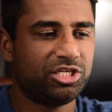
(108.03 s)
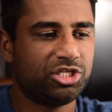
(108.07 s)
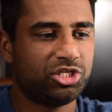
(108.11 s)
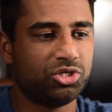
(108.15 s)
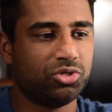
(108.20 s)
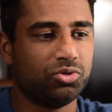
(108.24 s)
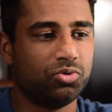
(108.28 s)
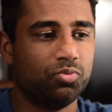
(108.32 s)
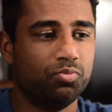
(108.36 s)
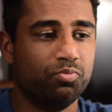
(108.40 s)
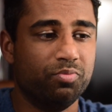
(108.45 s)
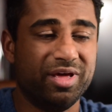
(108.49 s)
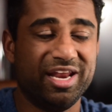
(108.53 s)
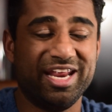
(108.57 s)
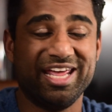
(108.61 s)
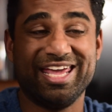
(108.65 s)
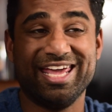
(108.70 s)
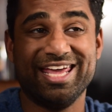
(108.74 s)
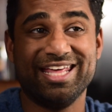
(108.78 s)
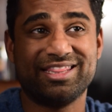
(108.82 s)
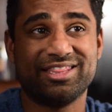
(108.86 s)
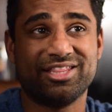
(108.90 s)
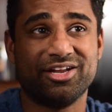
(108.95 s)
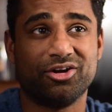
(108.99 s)
to
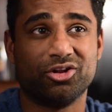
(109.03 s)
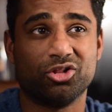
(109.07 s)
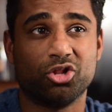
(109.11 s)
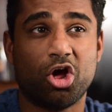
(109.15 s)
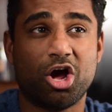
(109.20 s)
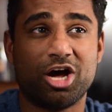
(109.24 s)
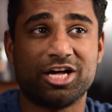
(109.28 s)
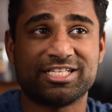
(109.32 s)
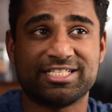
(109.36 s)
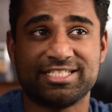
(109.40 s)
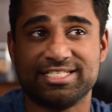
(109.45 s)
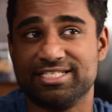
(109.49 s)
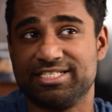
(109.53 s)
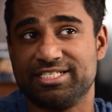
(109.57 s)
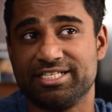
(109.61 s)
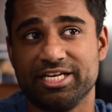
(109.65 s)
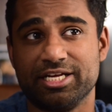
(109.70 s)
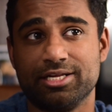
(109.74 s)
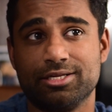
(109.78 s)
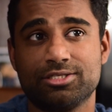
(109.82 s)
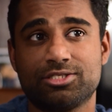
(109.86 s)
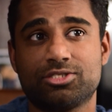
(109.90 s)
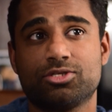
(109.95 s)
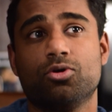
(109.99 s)
mitigate their loss in
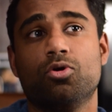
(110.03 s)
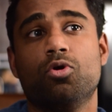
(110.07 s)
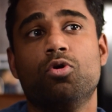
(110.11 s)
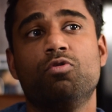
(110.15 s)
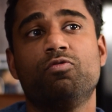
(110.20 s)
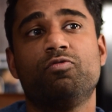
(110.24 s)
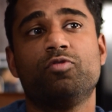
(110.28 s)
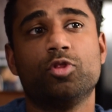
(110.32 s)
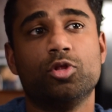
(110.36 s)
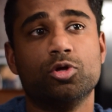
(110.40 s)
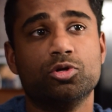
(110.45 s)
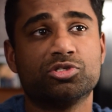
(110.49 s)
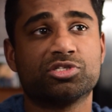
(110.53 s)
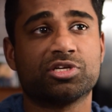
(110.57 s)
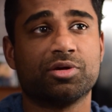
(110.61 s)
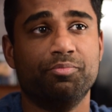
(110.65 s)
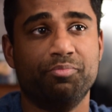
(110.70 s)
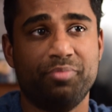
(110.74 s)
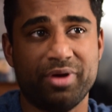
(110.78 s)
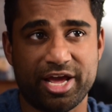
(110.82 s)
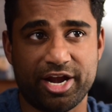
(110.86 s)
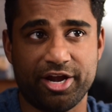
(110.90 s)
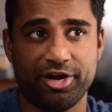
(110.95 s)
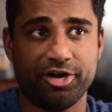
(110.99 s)
sales over those
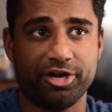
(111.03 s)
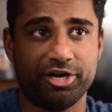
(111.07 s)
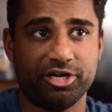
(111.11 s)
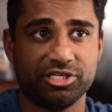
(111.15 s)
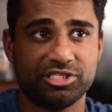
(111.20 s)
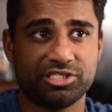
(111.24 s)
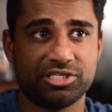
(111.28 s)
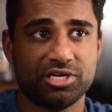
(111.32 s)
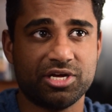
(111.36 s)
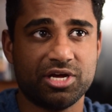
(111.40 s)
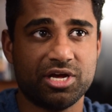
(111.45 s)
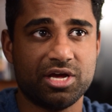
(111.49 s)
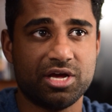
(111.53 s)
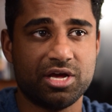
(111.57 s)
competitors.